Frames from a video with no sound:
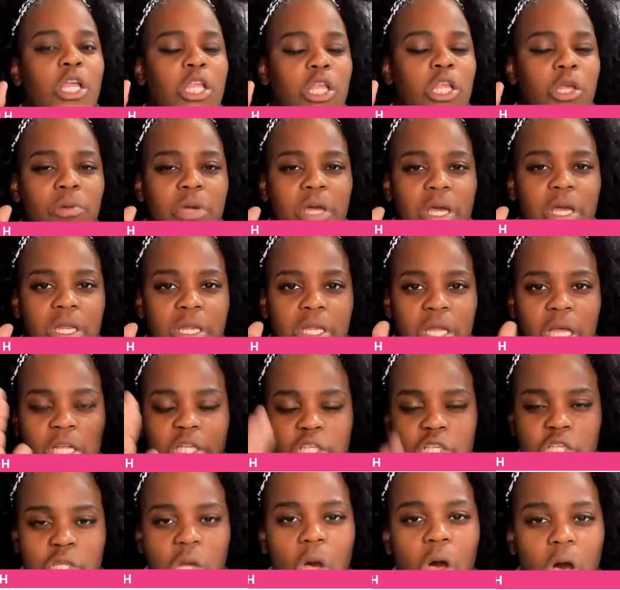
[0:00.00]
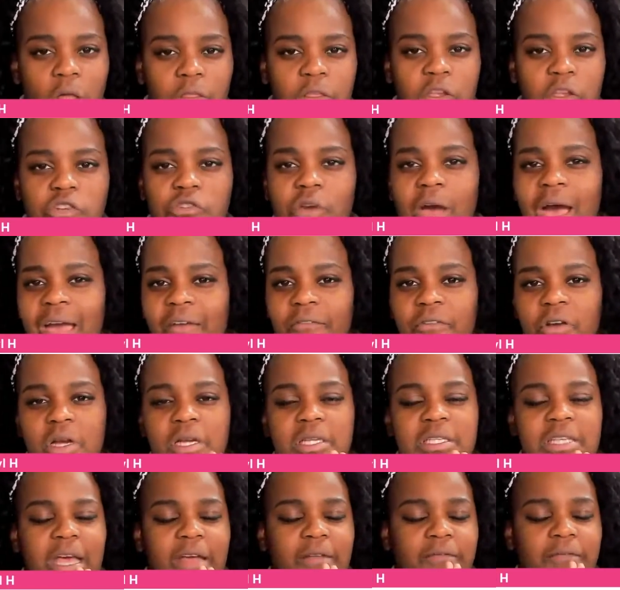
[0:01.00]
You can install the
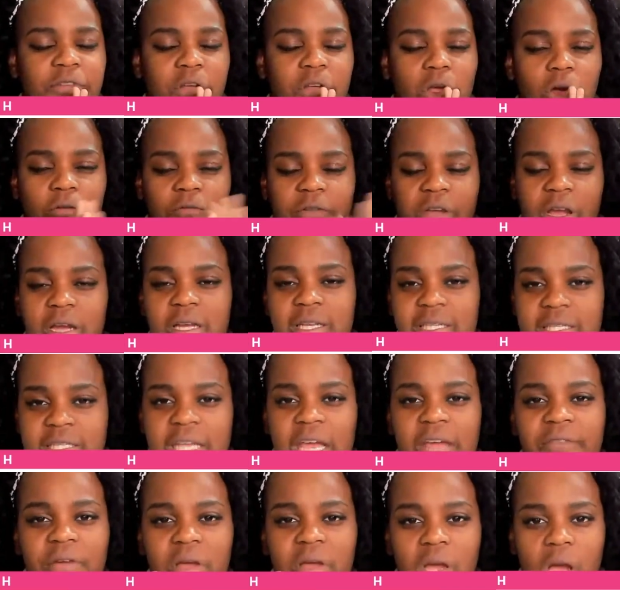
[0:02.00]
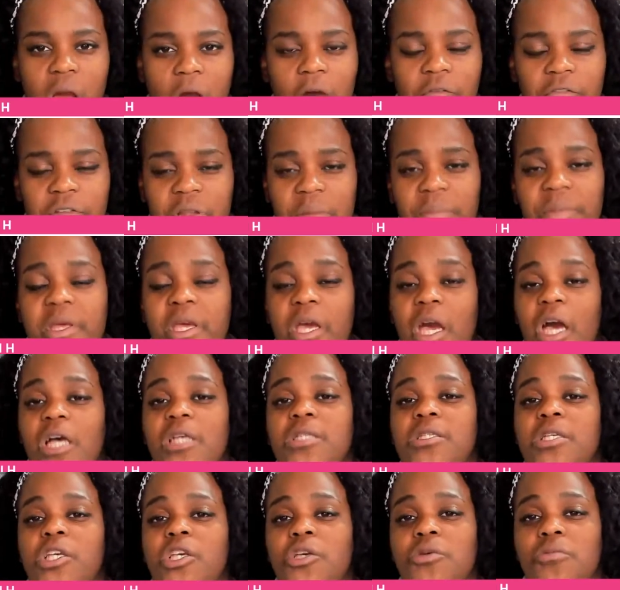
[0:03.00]
drivers and feel very safe and confident
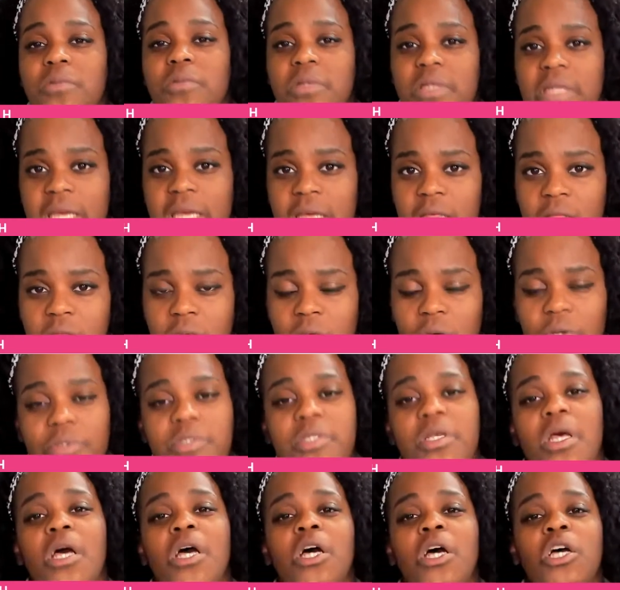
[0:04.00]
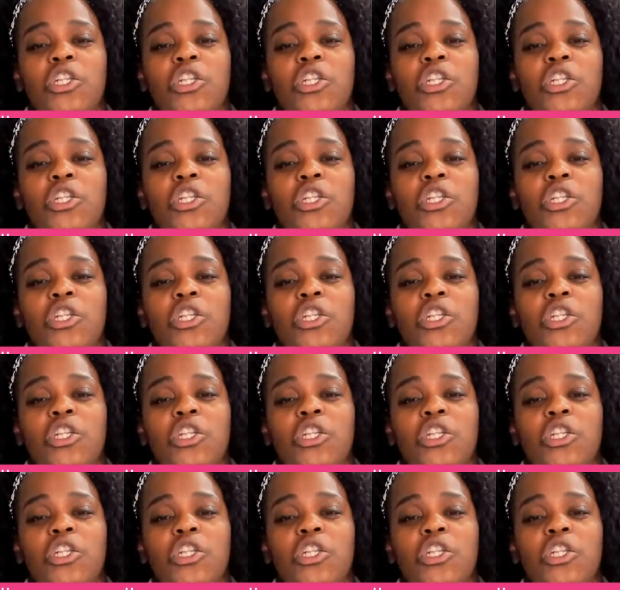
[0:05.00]
because you need those.